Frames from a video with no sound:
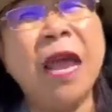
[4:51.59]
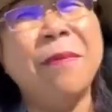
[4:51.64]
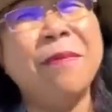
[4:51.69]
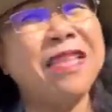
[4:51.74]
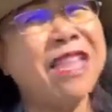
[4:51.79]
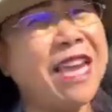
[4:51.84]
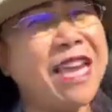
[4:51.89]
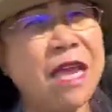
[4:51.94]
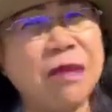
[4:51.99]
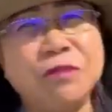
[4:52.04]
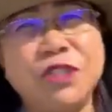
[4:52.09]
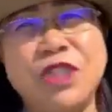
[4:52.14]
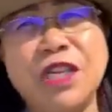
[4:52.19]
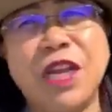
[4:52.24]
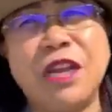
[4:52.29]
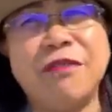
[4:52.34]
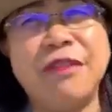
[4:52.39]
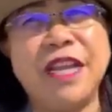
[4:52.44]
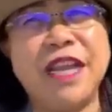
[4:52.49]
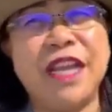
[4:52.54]
But I am
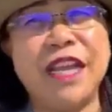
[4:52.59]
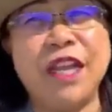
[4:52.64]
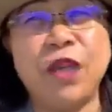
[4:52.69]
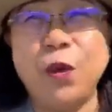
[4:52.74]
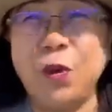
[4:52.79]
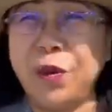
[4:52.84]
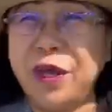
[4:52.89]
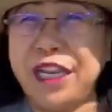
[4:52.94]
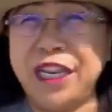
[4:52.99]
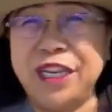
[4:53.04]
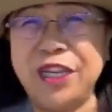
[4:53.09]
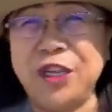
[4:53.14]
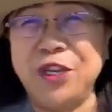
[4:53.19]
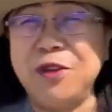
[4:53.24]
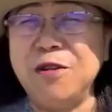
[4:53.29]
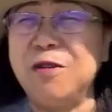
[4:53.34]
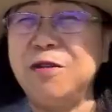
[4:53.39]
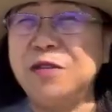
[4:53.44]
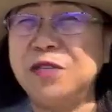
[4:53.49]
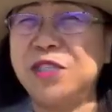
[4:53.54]
sharing with
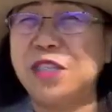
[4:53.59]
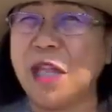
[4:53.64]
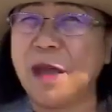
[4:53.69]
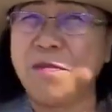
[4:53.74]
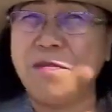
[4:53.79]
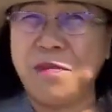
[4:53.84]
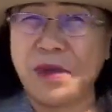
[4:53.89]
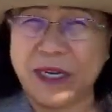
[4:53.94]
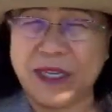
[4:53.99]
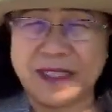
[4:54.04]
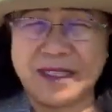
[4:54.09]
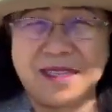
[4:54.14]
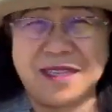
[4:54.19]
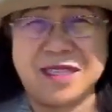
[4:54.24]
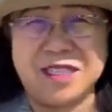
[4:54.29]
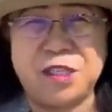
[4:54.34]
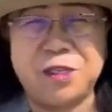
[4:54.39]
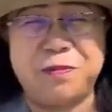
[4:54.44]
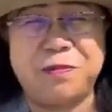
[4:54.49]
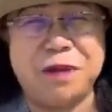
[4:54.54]
you some
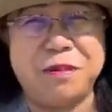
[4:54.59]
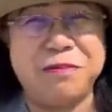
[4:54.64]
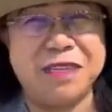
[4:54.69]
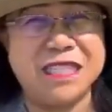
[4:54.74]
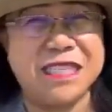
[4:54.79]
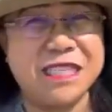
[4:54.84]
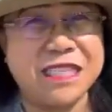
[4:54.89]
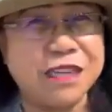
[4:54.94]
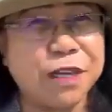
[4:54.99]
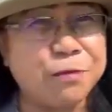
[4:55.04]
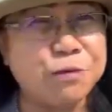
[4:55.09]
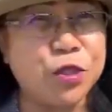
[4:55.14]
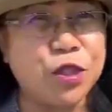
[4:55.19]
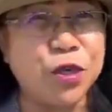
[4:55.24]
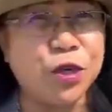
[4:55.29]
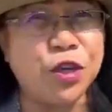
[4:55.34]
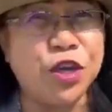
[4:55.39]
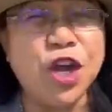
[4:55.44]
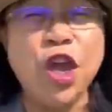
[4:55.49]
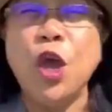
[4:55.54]
verses from the
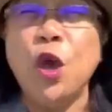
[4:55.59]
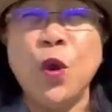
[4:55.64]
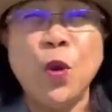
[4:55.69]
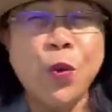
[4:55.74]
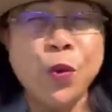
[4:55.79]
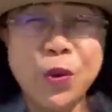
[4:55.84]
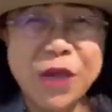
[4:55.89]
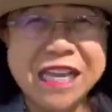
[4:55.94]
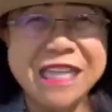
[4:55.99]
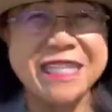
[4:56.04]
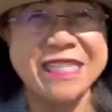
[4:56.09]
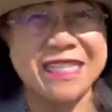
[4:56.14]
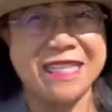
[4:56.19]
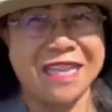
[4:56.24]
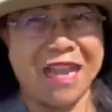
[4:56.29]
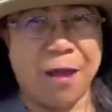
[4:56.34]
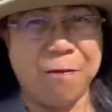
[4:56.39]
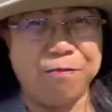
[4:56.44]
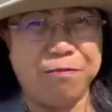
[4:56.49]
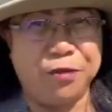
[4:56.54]
scripture which
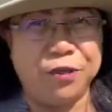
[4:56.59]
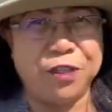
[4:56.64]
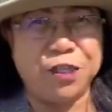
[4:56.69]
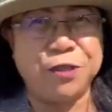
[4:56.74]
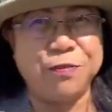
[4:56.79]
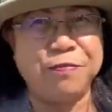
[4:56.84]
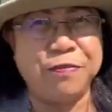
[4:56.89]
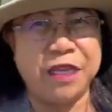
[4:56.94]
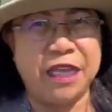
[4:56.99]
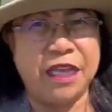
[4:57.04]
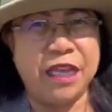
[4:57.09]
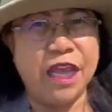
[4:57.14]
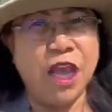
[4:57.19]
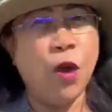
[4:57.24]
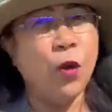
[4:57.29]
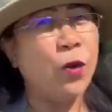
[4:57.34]
comforts me.